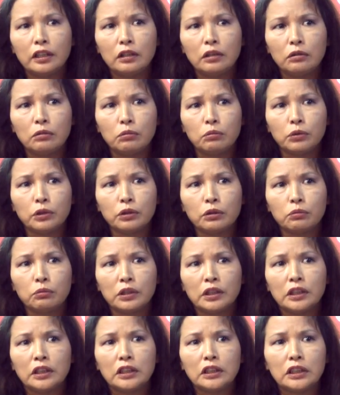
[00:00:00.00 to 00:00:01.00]
they were
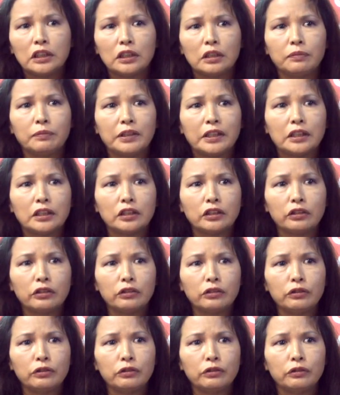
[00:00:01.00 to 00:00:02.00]
willing to commit
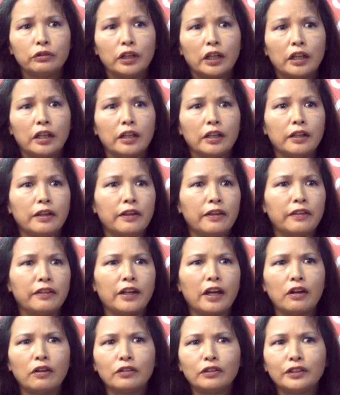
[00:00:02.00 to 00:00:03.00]
to
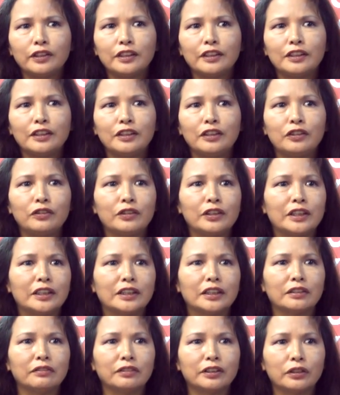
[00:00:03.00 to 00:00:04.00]
1,000
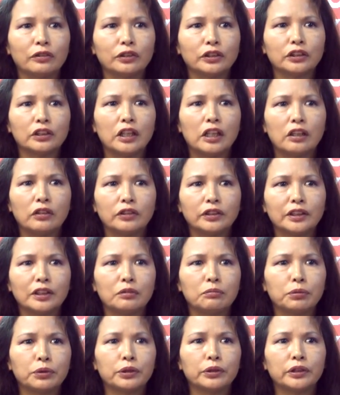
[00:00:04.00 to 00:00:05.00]
units of social
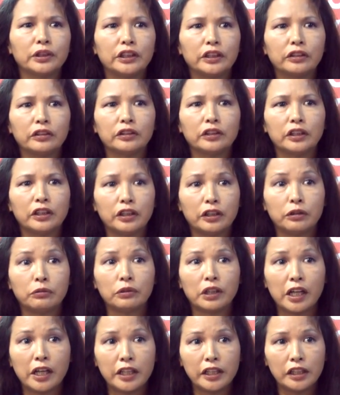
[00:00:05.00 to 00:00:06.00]
housing per year in their
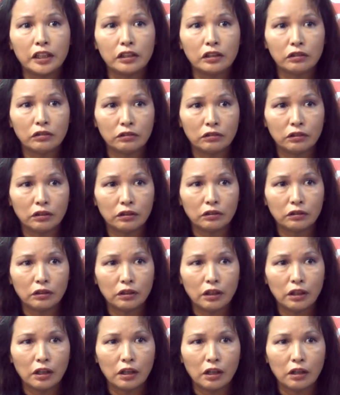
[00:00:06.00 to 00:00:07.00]
riding.
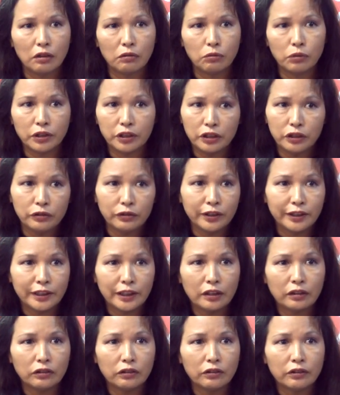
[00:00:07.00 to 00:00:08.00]
Where do you
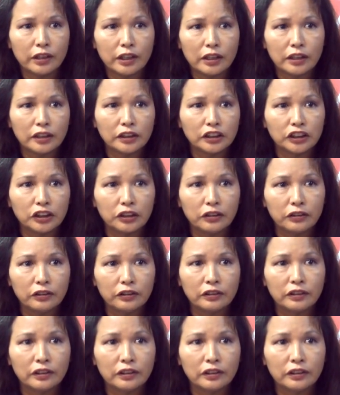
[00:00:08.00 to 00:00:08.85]
stand on that issue?